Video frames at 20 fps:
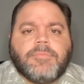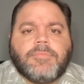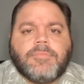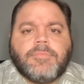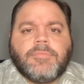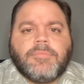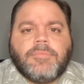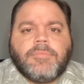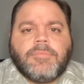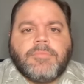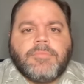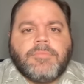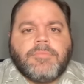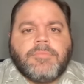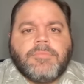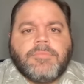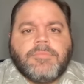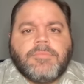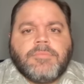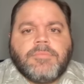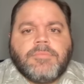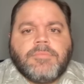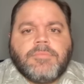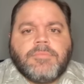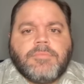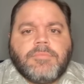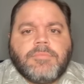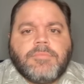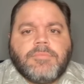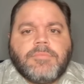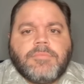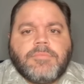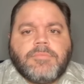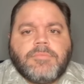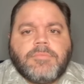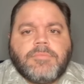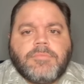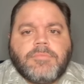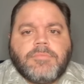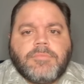
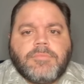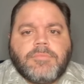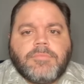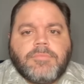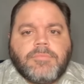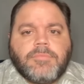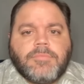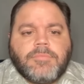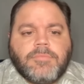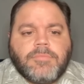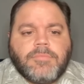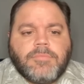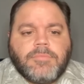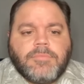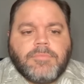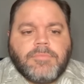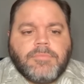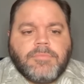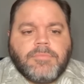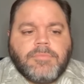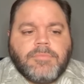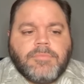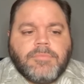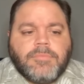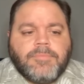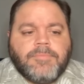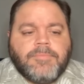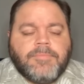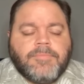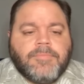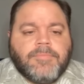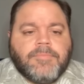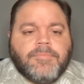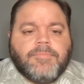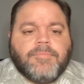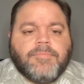This person isn't speaking.